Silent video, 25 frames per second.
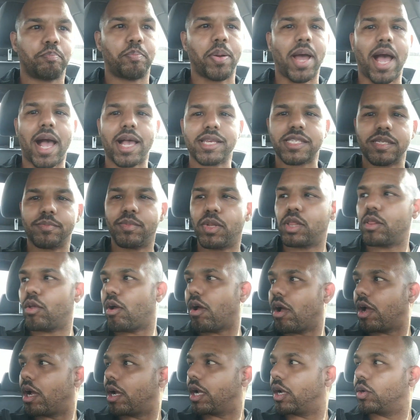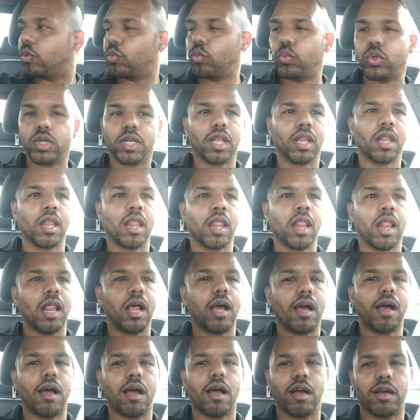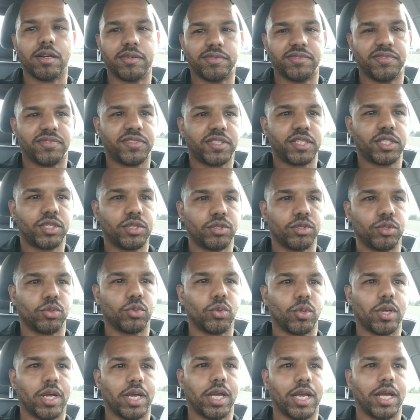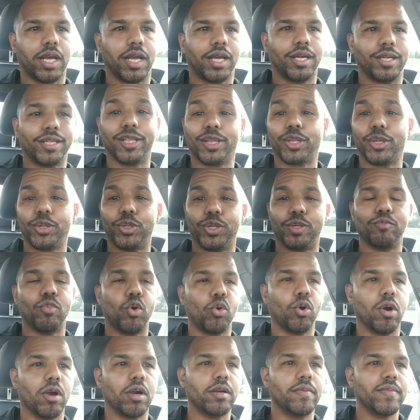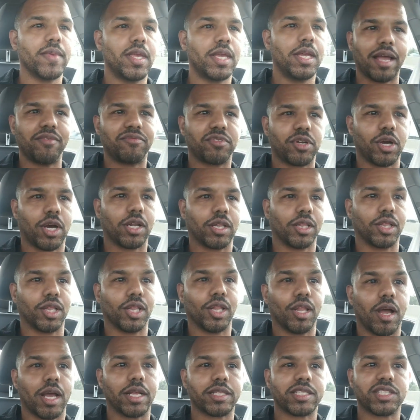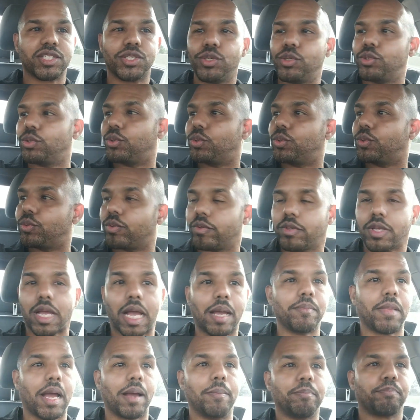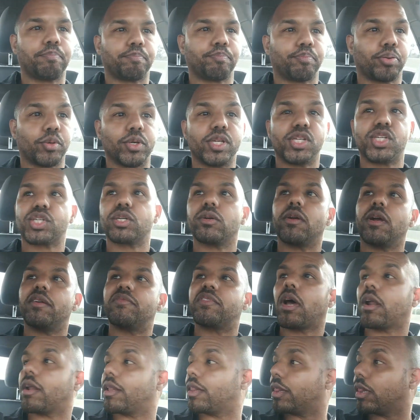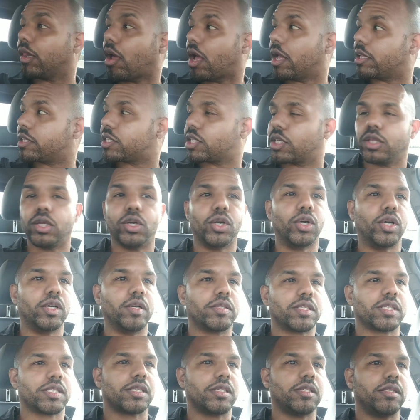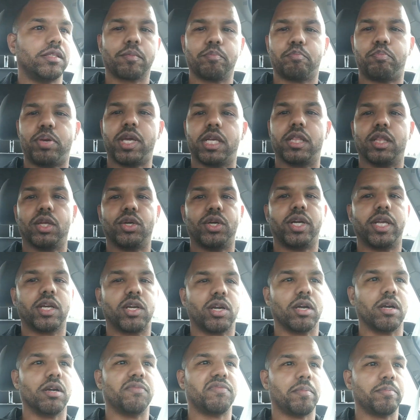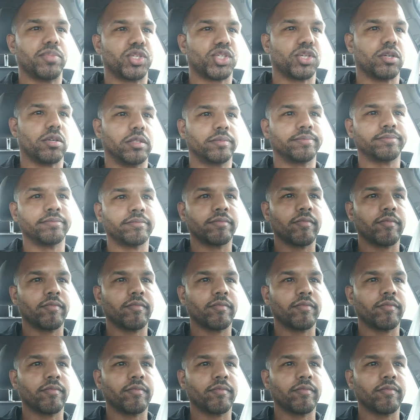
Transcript: pass them along. Would love to learn more. I've got a lot I'm pretty sure I've got a lot to learn. Big learning curve, I'm sure.